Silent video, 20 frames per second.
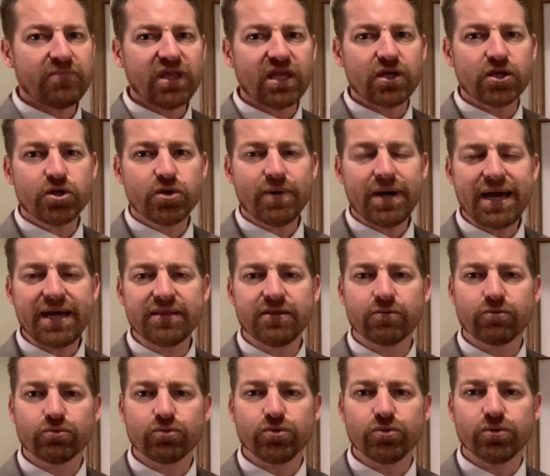you had the
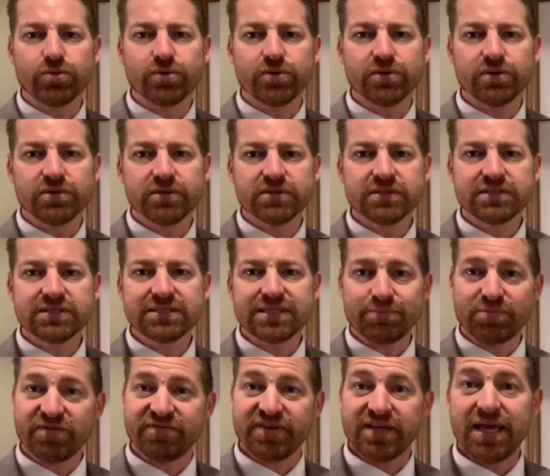rule
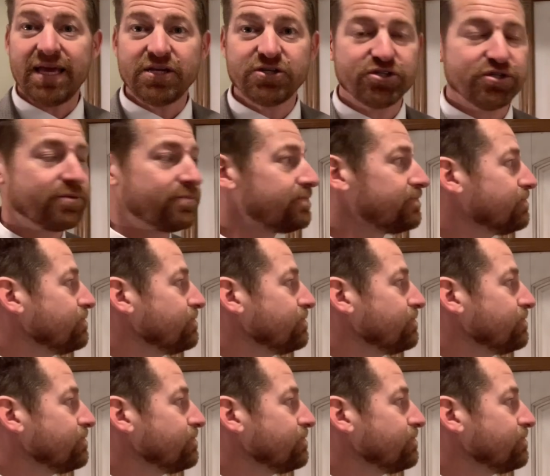simplification.